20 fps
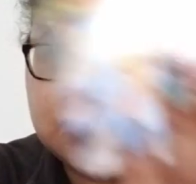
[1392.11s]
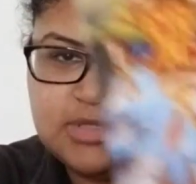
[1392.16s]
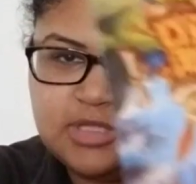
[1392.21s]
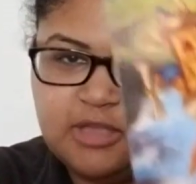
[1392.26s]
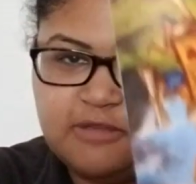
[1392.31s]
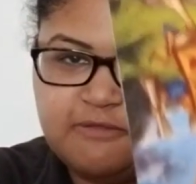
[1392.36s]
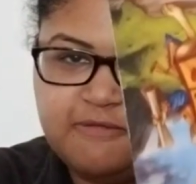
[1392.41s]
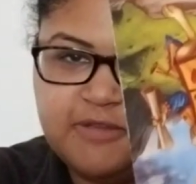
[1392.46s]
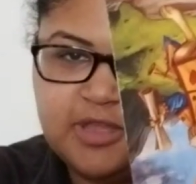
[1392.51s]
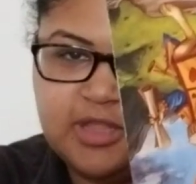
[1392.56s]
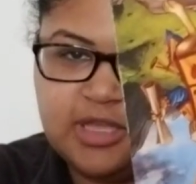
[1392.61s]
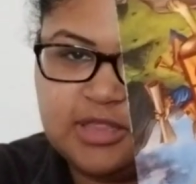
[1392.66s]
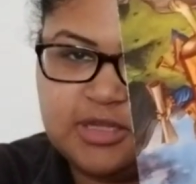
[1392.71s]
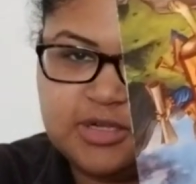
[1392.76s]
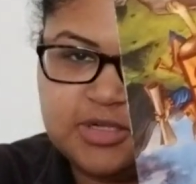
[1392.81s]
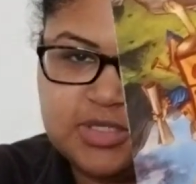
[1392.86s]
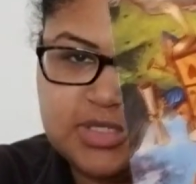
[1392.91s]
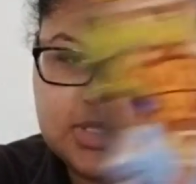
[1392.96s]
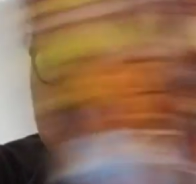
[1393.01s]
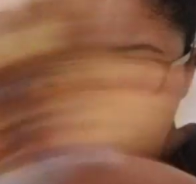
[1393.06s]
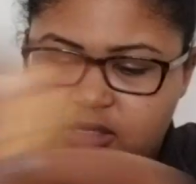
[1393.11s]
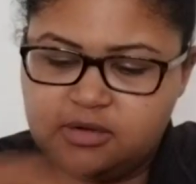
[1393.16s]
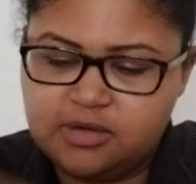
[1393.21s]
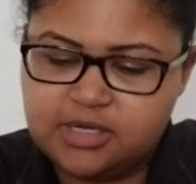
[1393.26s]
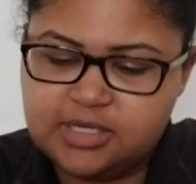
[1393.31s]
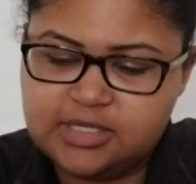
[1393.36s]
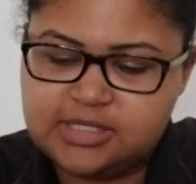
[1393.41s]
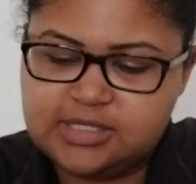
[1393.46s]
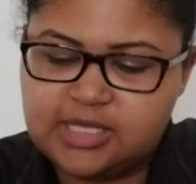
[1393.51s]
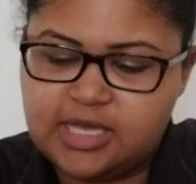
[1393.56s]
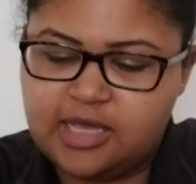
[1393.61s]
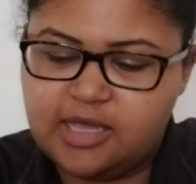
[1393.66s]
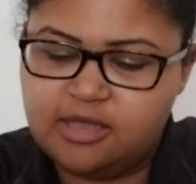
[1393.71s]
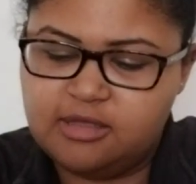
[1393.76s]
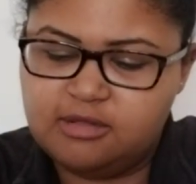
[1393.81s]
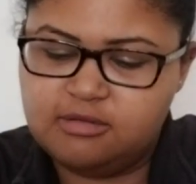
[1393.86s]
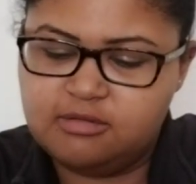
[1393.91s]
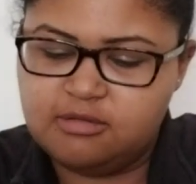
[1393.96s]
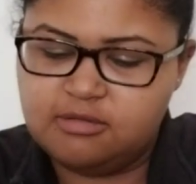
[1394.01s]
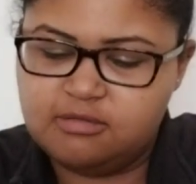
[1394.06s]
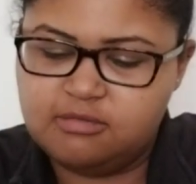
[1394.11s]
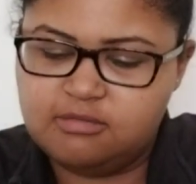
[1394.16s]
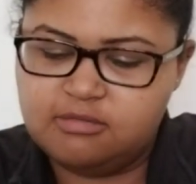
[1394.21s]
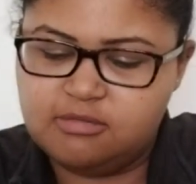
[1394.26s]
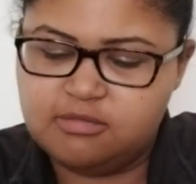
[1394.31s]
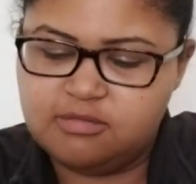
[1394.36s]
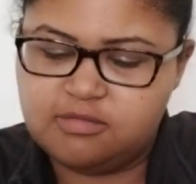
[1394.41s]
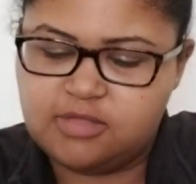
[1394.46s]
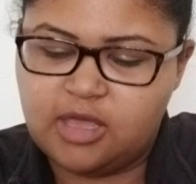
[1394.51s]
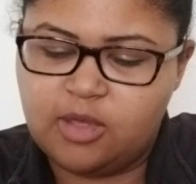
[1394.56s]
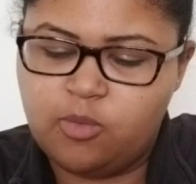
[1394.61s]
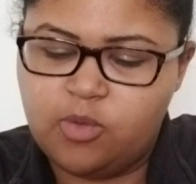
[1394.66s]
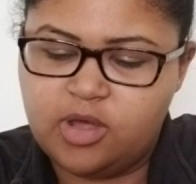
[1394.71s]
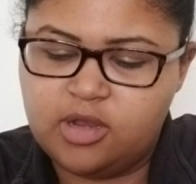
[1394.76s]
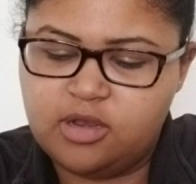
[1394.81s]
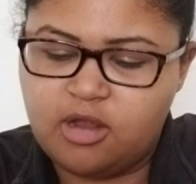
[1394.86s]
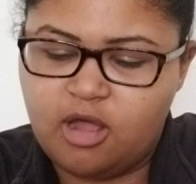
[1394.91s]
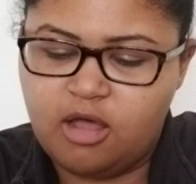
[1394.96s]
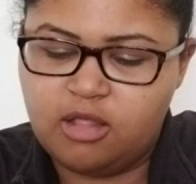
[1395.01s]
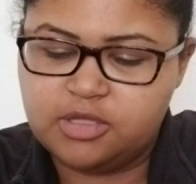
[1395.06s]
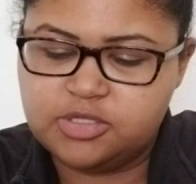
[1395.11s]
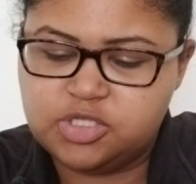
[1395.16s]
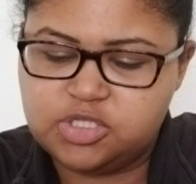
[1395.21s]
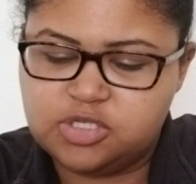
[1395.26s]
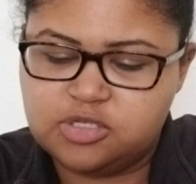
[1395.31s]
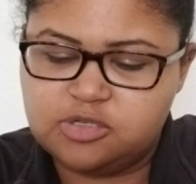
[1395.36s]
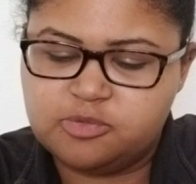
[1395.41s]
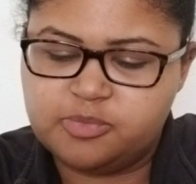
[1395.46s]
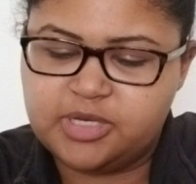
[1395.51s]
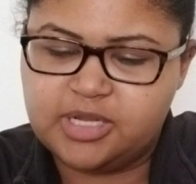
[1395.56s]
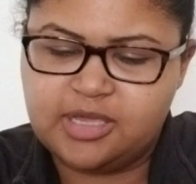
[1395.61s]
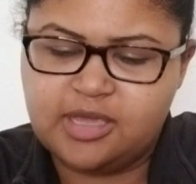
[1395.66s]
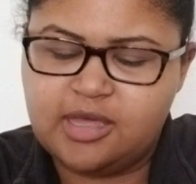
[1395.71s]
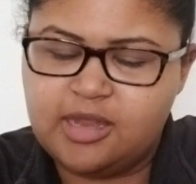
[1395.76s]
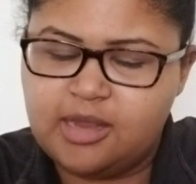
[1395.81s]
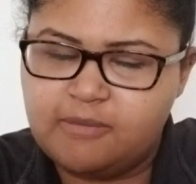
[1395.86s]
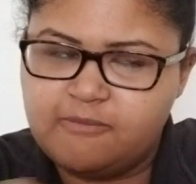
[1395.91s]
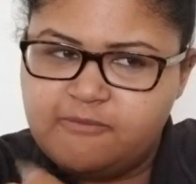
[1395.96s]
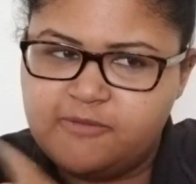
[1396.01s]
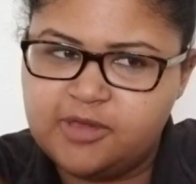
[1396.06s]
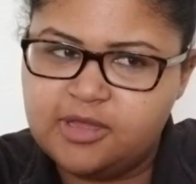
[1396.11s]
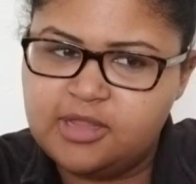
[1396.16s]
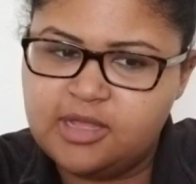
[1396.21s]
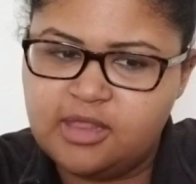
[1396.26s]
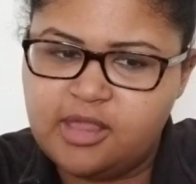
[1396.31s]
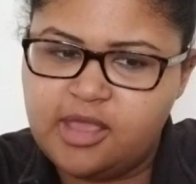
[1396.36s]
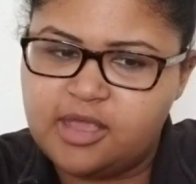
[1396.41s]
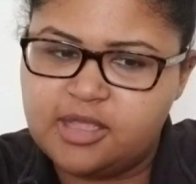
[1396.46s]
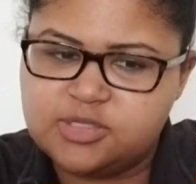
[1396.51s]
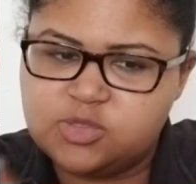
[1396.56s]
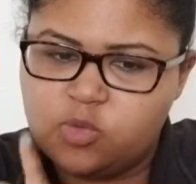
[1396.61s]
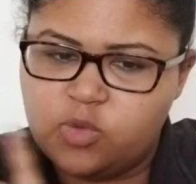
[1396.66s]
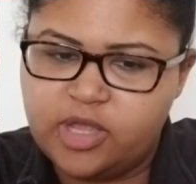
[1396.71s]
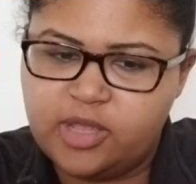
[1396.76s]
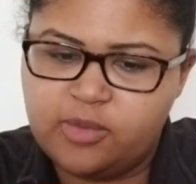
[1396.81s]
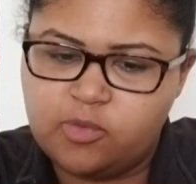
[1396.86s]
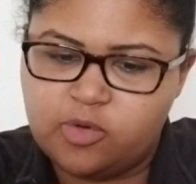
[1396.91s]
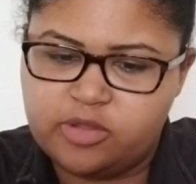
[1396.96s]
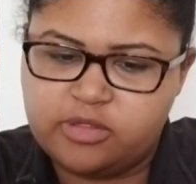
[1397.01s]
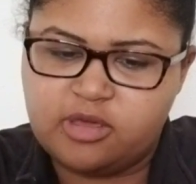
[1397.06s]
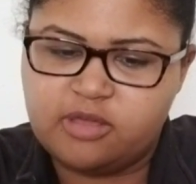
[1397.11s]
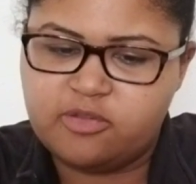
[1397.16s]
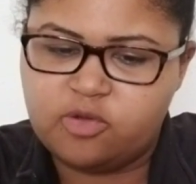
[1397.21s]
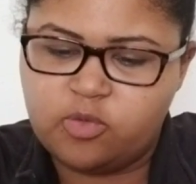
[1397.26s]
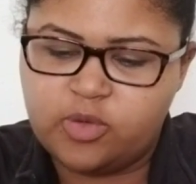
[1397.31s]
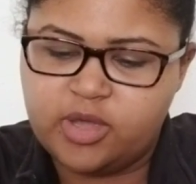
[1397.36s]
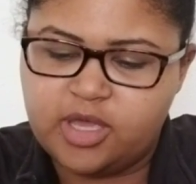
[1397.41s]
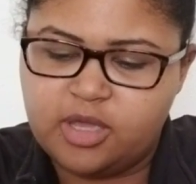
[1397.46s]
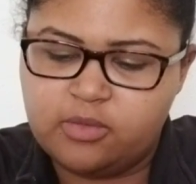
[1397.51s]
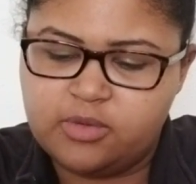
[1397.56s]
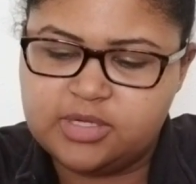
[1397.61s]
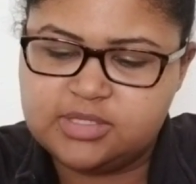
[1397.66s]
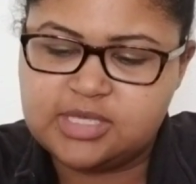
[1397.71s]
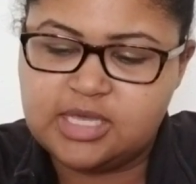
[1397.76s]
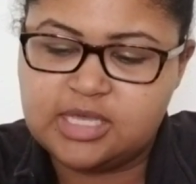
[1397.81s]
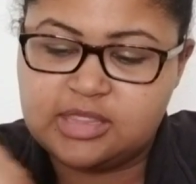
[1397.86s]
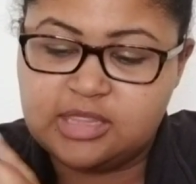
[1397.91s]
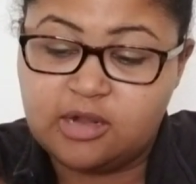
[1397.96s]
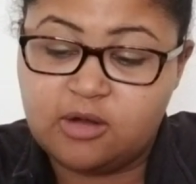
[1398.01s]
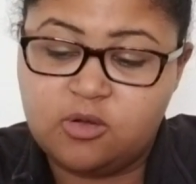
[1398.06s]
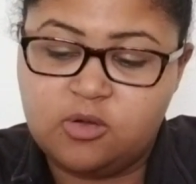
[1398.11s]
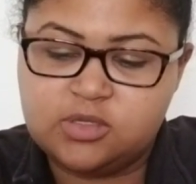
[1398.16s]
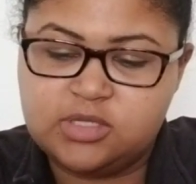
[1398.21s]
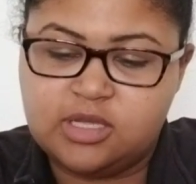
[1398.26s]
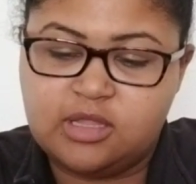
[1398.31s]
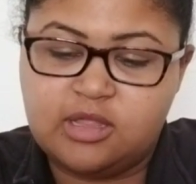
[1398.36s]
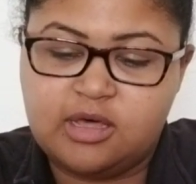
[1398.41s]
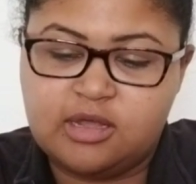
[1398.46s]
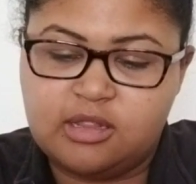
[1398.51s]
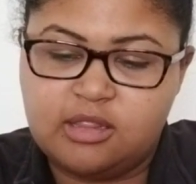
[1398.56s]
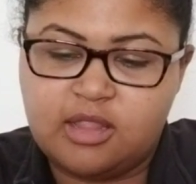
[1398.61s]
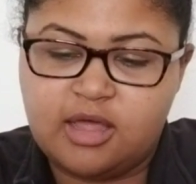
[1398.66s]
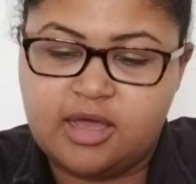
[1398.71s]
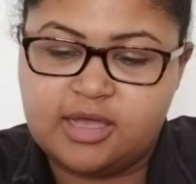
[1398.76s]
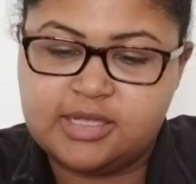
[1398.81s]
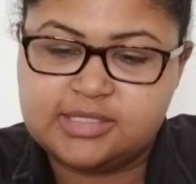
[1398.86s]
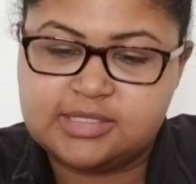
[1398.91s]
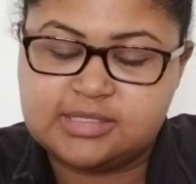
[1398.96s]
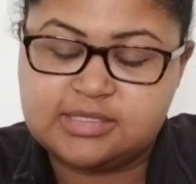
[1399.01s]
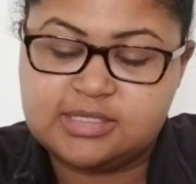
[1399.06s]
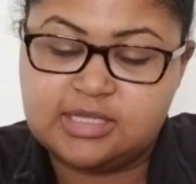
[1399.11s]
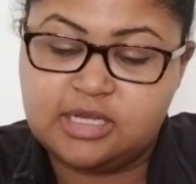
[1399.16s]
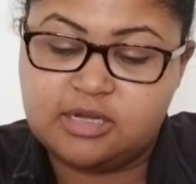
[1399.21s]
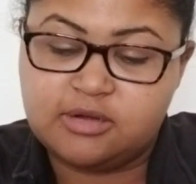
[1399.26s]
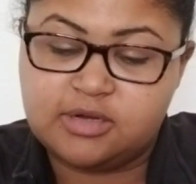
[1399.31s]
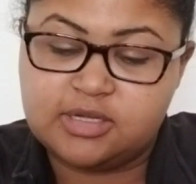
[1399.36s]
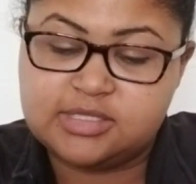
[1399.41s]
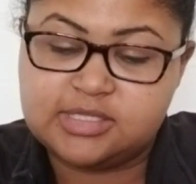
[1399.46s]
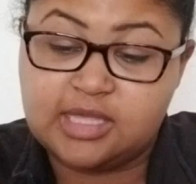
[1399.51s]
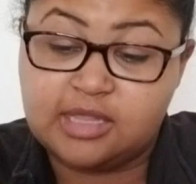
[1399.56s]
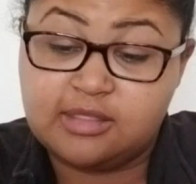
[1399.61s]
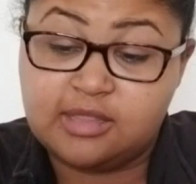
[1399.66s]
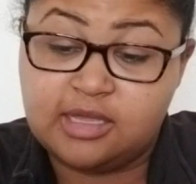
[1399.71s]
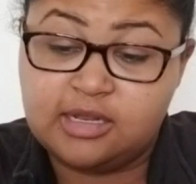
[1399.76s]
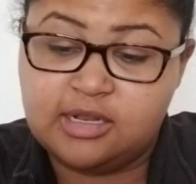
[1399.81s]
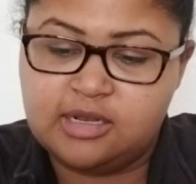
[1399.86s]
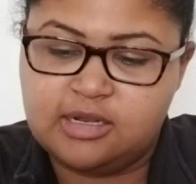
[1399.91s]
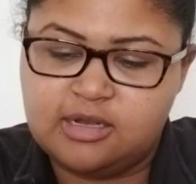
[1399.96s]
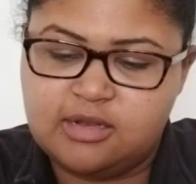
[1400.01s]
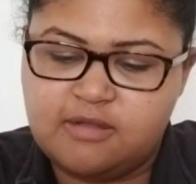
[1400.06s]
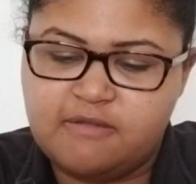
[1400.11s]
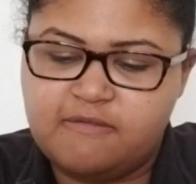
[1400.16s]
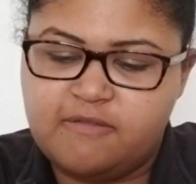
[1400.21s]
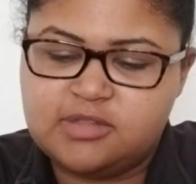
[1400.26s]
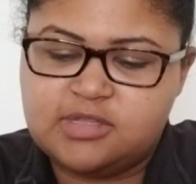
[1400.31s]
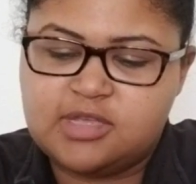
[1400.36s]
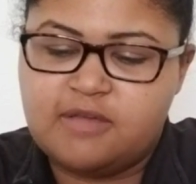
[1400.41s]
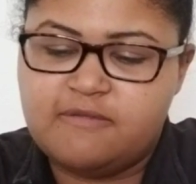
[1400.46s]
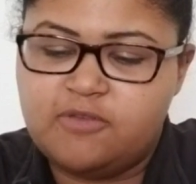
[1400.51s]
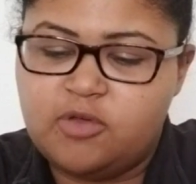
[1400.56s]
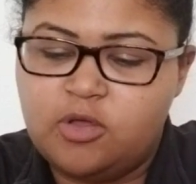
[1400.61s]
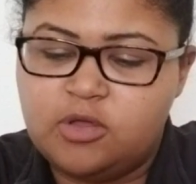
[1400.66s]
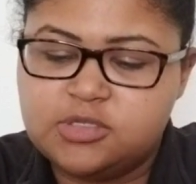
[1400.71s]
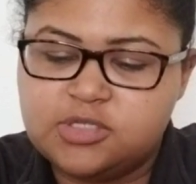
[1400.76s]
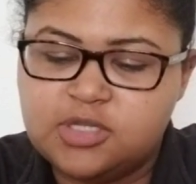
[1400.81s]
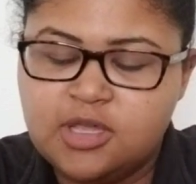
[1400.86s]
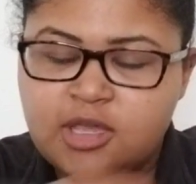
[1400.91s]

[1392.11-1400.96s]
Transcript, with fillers: They feel like there's secrets that they want knowledge to. But again, I'm feeling like it's way more the other way, where it's like they're holding a lot of lies and secrets that they need to divulge.